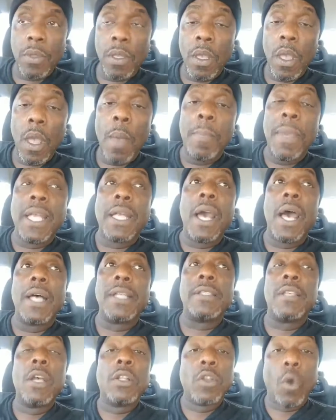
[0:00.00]

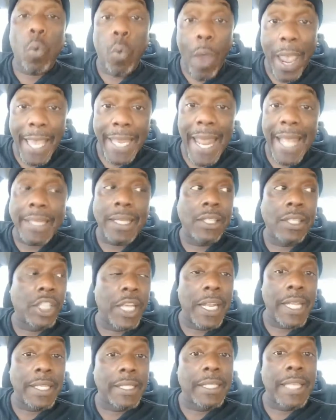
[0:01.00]
Because the way that the
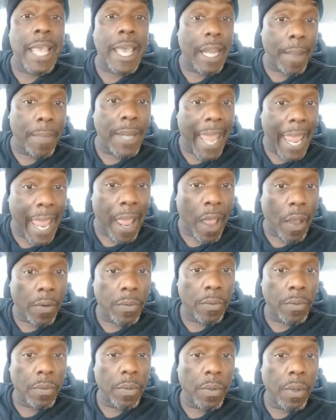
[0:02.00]
shit is set up now,
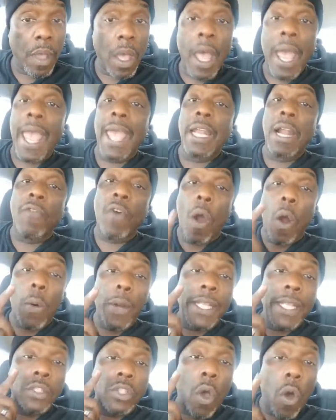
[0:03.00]
and I've
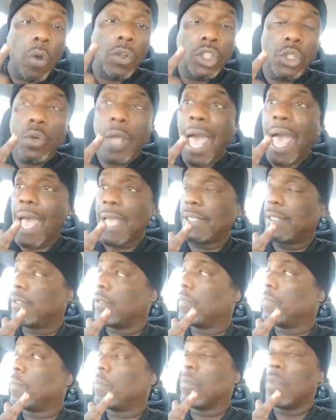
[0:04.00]
already told you guys,
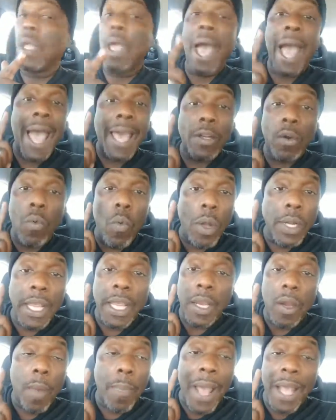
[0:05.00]
I don't want to
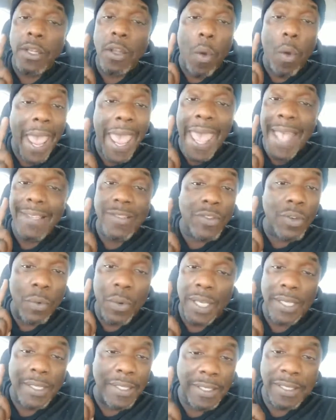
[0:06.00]
hear about no
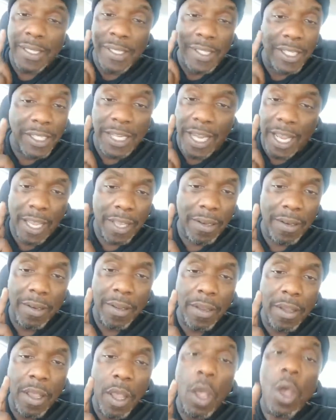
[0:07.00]
asterisks and shit.
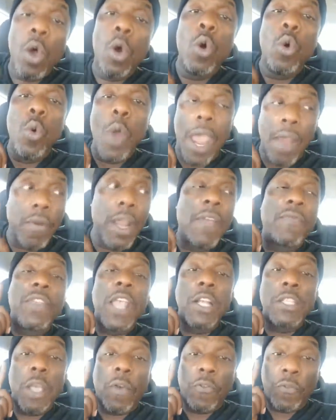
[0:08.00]
Whoever, if
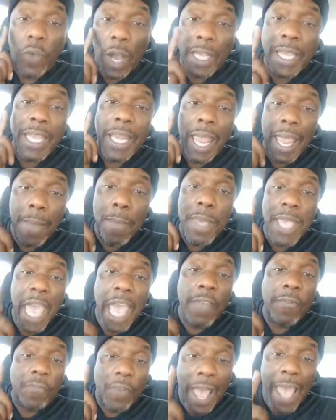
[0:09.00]
there's a fucking
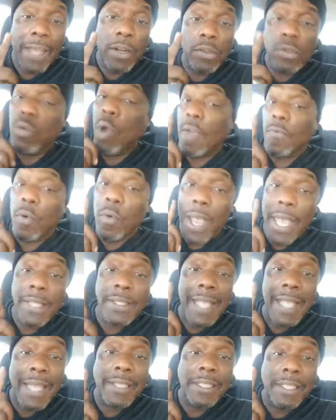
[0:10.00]
NBA Finals, whoever wins
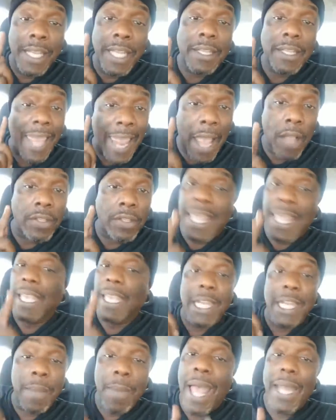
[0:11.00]
that shit counts like
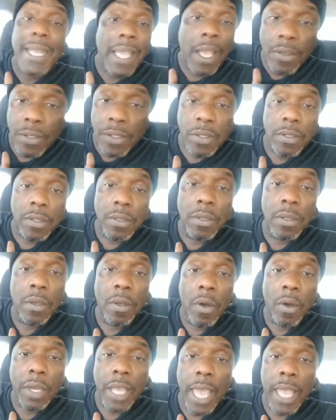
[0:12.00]
anybody else.
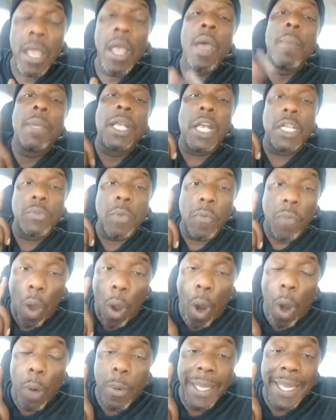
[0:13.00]
Okay? Because we've
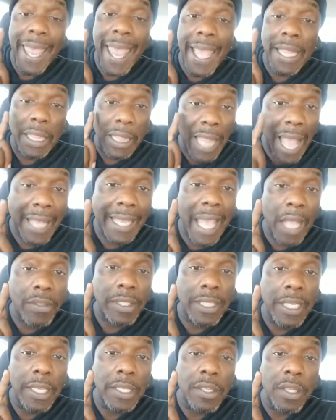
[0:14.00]
already had lockout
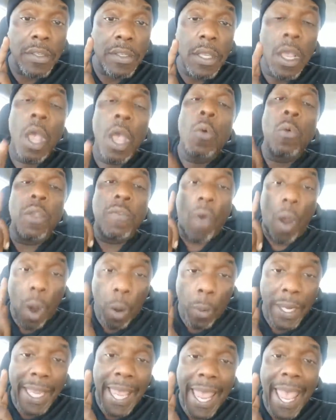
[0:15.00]
seasons. We've
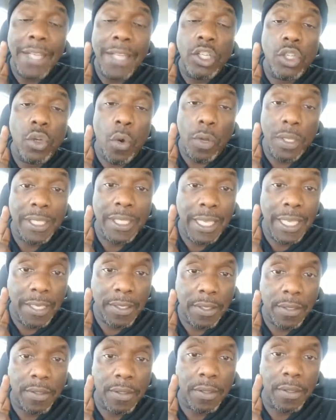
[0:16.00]
already had shortened
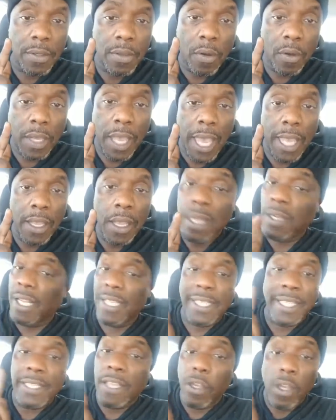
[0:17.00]
seasons. Okay? This
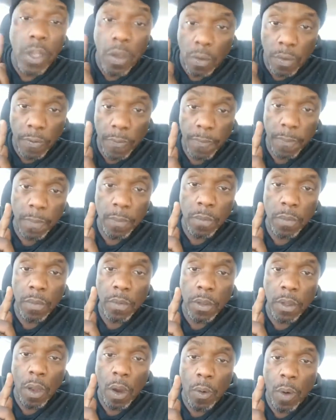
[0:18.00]
isn't new.
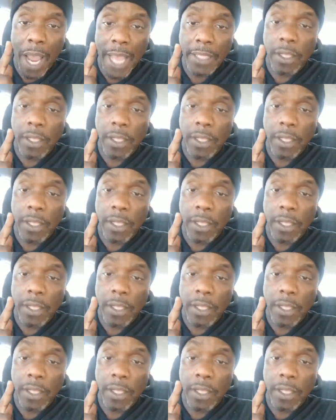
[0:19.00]
All right?